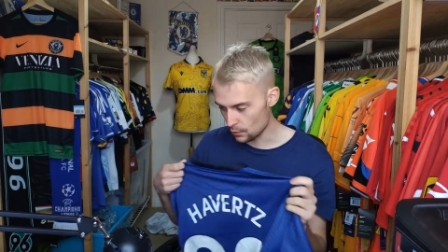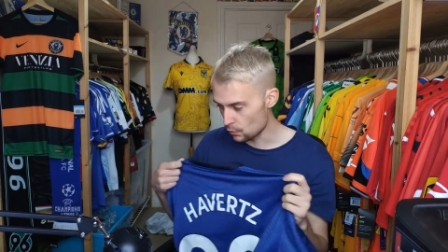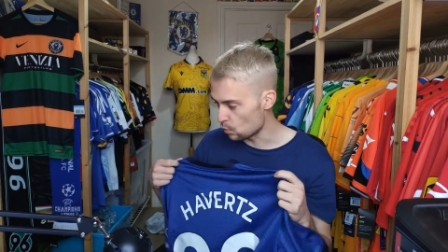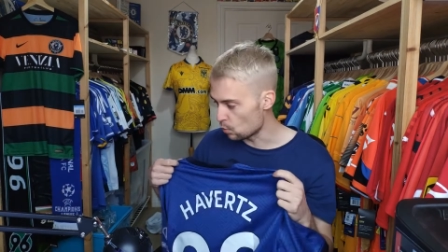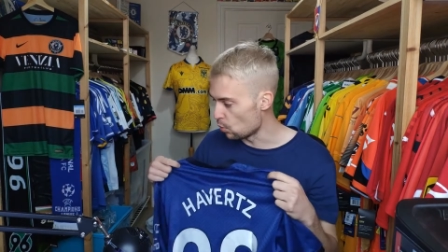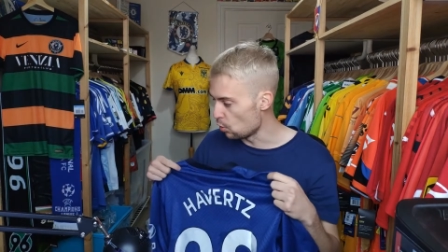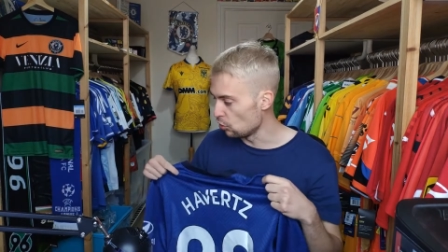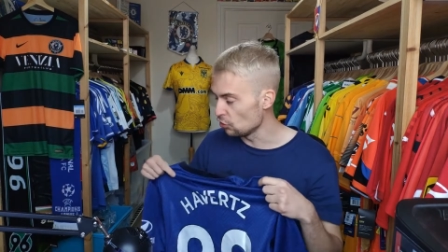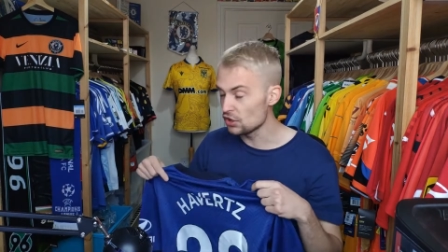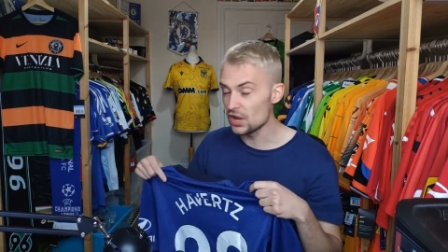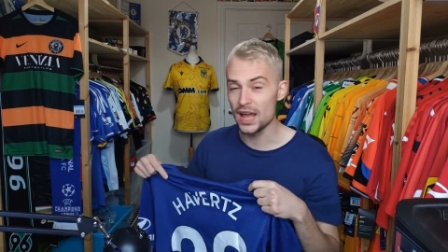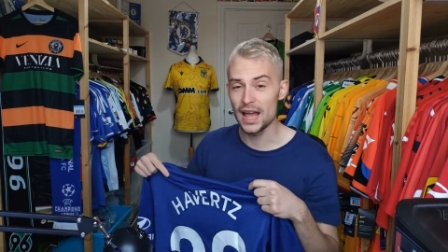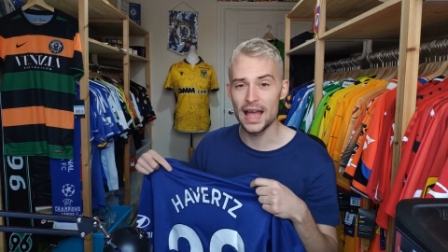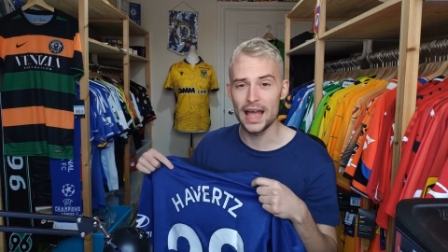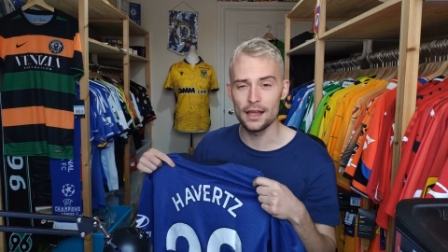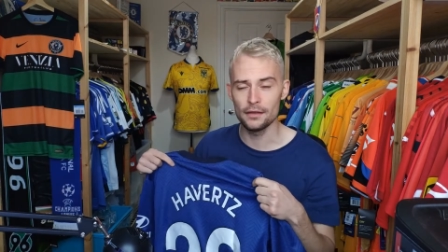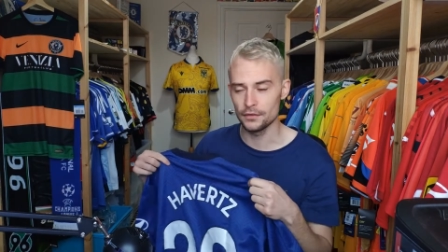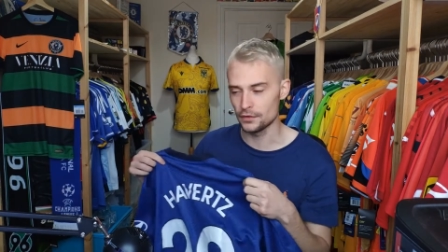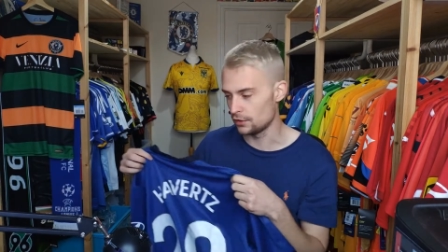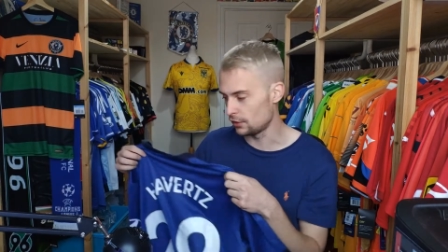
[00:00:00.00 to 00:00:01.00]
one
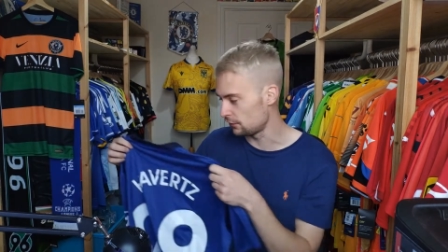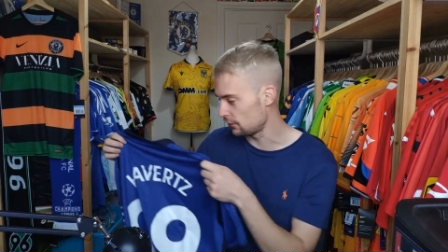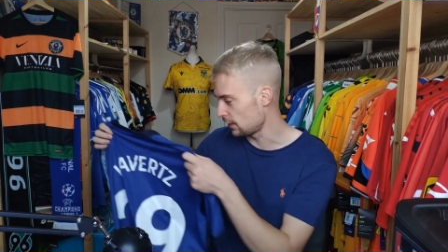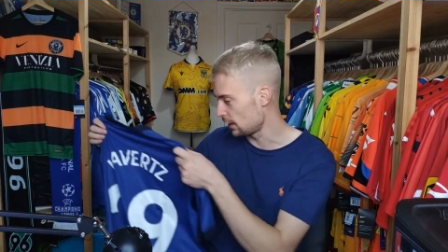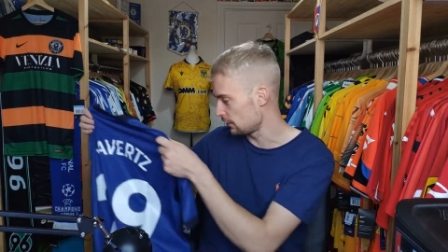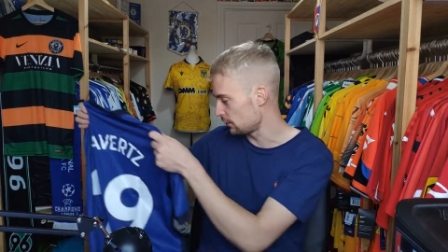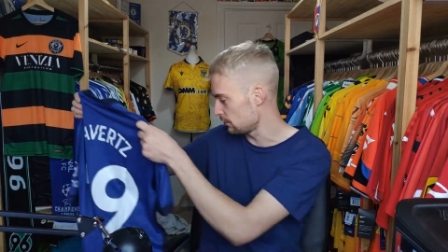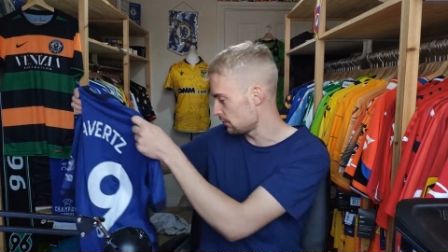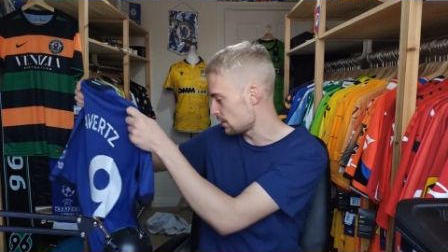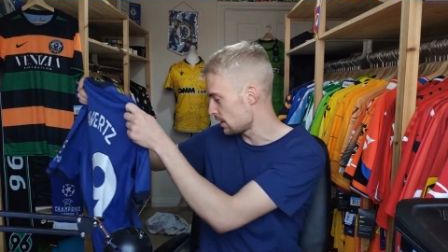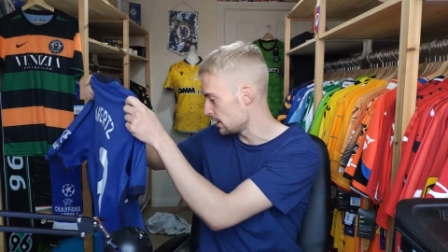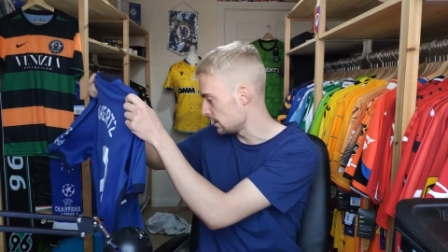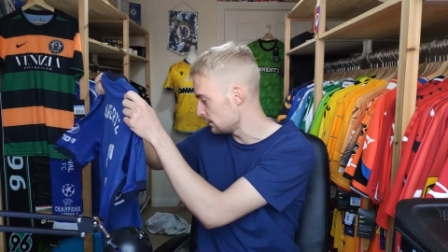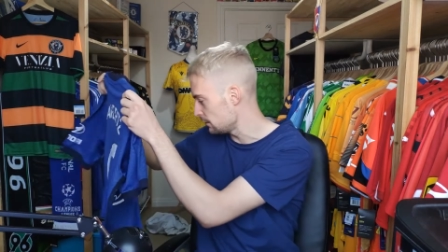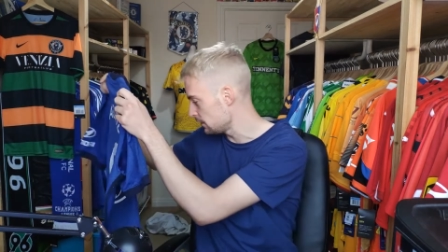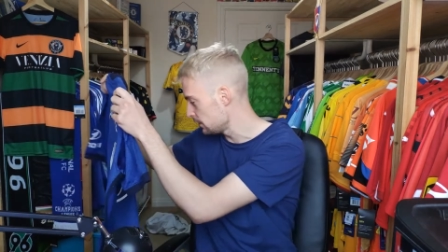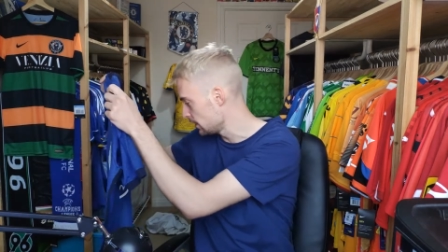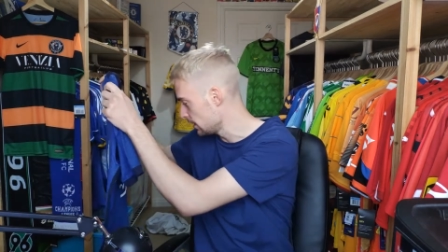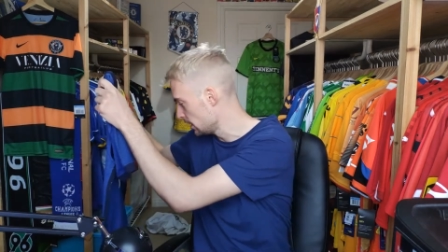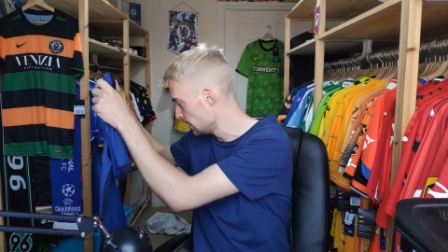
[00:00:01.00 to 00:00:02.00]
Havert has
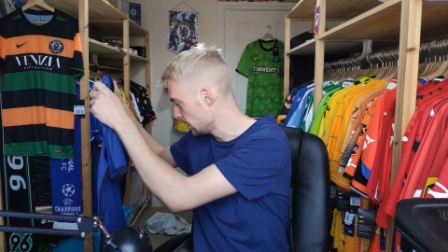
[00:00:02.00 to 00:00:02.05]
arrived.